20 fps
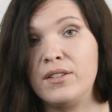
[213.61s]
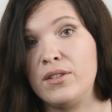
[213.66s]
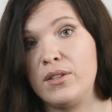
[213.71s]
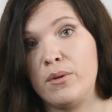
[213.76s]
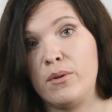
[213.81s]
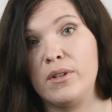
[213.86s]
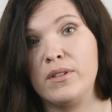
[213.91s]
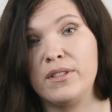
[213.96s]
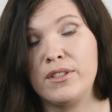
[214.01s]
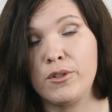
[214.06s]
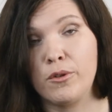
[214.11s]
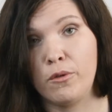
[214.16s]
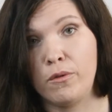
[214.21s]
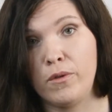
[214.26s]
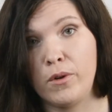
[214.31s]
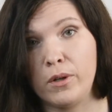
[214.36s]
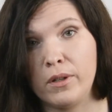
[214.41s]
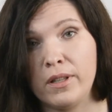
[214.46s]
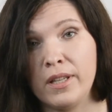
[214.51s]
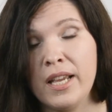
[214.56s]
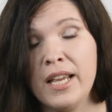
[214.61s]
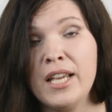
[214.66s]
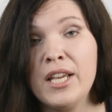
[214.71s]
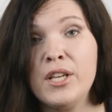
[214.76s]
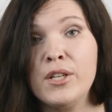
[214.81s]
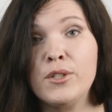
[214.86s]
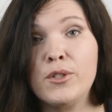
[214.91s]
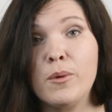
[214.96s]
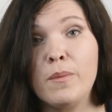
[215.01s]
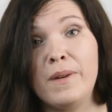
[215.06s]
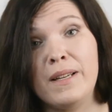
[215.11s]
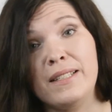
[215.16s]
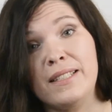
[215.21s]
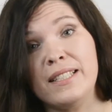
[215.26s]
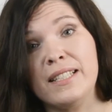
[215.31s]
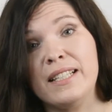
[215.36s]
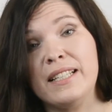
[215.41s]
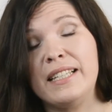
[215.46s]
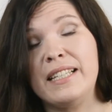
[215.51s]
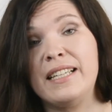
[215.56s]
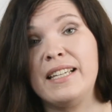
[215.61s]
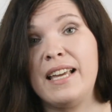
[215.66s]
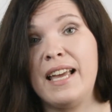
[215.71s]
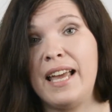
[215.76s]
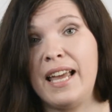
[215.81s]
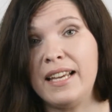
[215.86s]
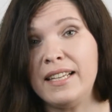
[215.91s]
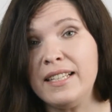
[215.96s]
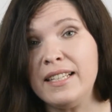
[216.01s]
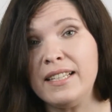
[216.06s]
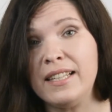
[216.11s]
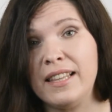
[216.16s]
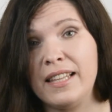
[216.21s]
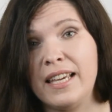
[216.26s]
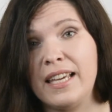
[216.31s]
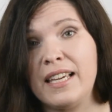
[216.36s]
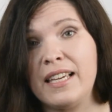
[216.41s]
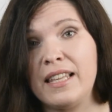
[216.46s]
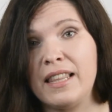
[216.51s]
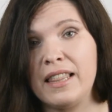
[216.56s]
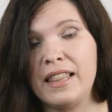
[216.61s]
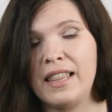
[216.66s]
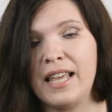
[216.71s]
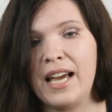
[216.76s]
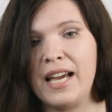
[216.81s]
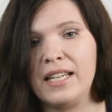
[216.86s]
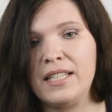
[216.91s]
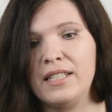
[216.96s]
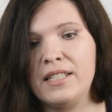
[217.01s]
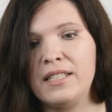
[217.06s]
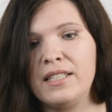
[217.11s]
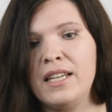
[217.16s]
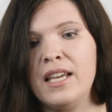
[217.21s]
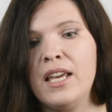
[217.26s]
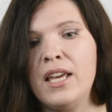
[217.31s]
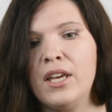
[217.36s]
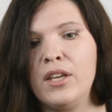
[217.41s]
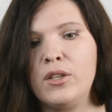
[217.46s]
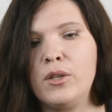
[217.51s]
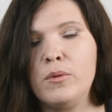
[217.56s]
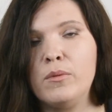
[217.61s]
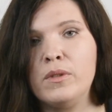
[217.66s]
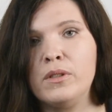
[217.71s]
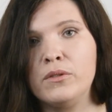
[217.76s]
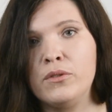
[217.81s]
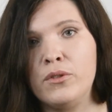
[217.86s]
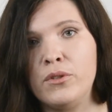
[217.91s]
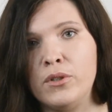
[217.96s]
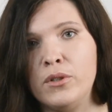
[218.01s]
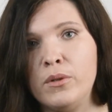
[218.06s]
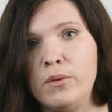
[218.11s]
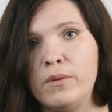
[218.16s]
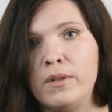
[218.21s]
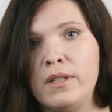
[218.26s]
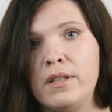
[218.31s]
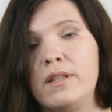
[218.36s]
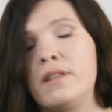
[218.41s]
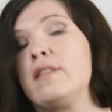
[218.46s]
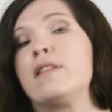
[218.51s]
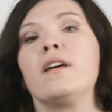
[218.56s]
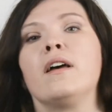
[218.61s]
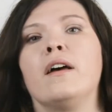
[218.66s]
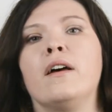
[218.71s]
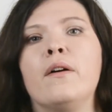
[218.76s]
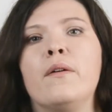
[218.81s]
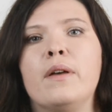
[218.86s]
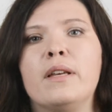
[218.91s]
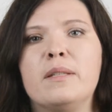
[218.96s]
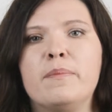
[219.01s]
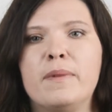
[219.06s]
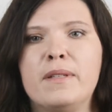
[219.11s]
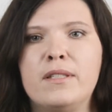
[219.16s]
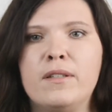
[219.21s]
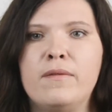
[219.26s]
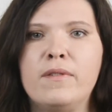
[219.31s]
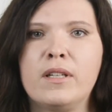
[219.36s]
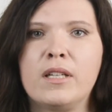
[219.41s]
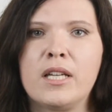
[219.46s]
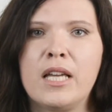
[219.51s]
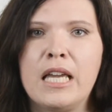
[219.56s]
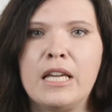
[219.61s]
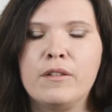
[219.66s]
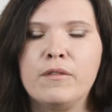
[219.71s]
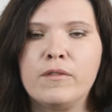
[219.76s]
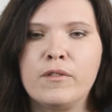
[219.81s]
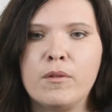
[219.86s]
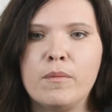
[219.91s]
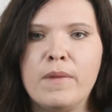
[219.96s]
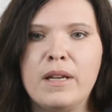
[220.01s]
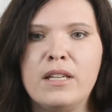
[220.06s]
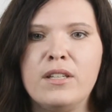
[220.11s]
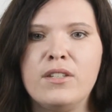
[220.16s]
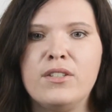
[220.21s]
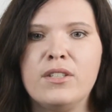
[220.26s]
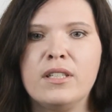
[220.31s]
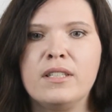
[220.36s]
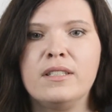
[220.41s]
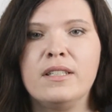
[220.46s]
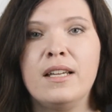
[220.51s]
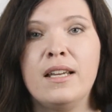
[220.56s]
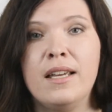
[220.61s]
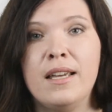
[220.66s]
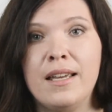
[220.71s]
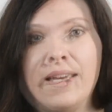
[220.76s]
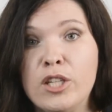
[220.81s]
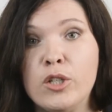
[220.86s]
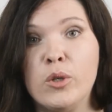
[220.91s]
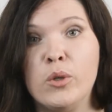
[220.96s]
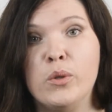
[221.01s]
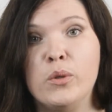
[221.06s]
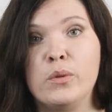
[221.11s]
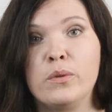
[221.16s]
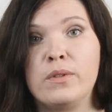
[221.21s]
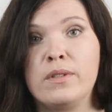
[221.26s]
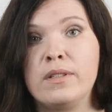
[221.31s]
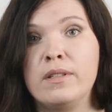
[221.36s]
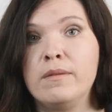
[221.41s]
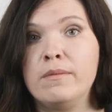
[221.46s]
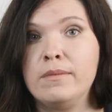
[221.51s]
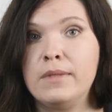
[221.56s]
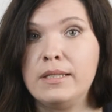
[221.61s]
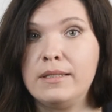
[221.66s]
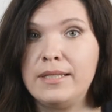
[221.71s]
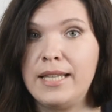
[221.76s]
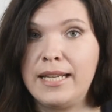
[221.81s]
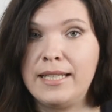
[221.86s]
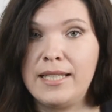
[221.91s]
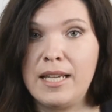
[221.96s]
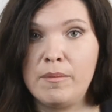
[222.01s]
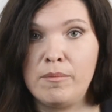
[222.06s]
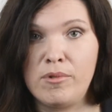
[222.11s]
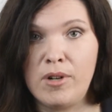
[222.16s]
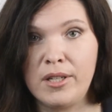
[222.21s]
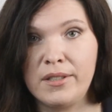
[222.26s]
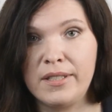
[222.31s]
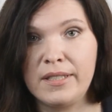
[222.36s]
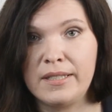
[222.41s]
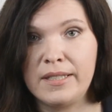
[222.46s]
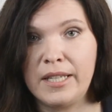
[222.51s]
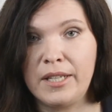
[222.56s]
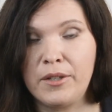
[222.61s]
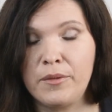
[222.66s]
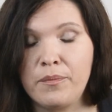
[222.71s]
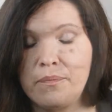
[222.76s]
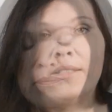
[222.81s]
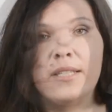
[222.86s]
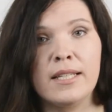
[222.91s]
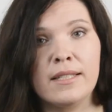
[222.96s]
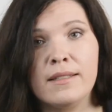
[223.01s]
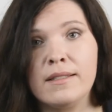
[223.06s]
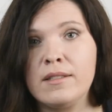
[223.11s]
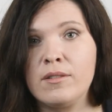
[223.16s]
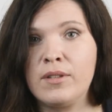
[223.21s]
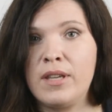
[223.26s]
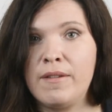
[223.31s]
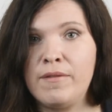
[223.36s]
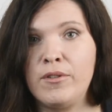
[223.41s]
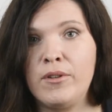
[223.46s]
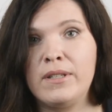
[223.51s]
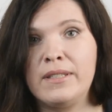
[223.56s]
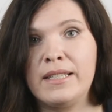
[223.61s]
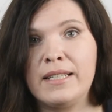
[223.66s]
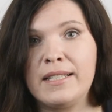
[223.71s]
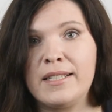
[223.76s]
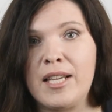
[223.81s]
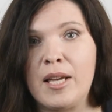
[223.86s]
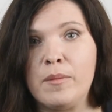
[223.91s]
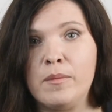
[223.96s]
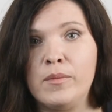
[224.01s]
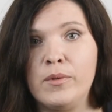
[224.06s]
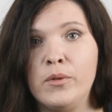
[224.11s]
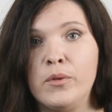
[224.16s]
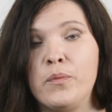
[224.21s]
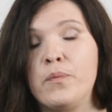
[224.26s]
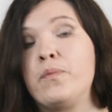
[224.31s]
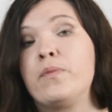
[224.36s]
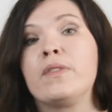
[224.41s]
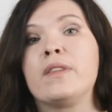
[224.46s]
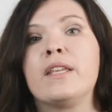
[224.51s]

and so on and so forth. So basically, anything that you will do with a specific information equals the data processing. Just to give you an example,